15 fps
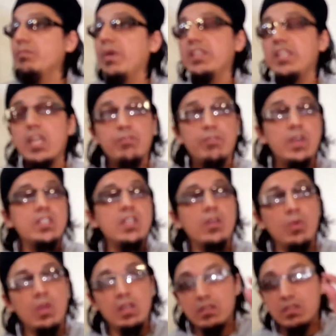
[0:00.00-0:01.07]
But that
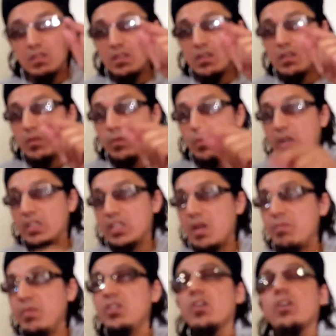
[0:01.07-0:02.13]
Fajr will, will
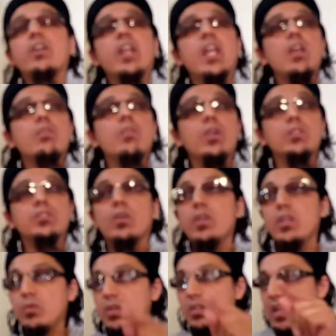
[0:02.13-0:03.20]
come in your grave also,
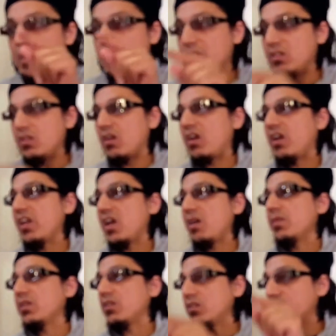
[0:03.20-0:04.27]
it will come in your
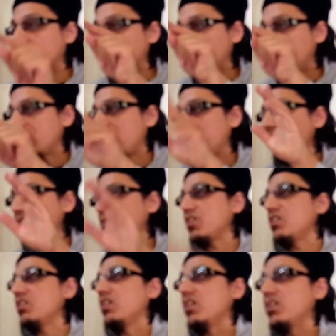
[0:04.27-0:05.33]
Qiyamah also, it will come in
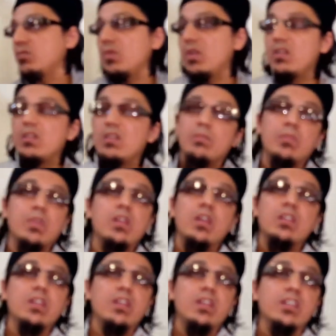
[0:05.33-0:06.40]
Jannah as well. May
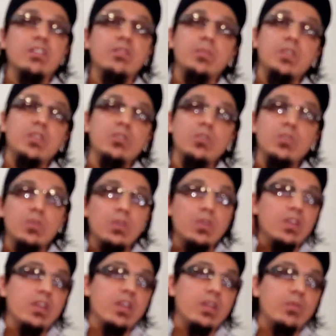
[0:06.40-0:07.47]
Allah Ta'ala give me you
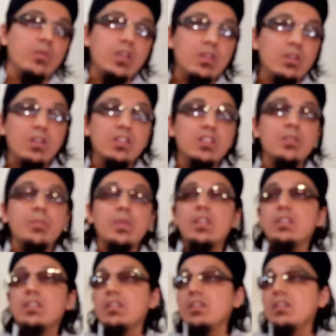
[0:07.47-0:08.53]
and one and all the
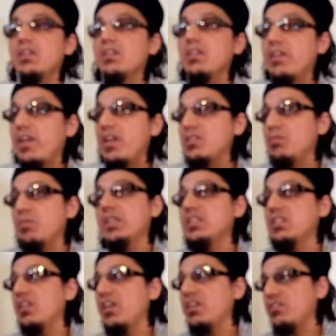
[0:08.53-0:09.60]
ability, as much
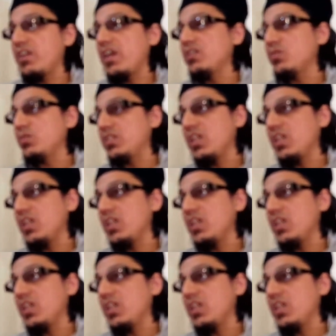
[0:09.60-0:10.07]
as I try to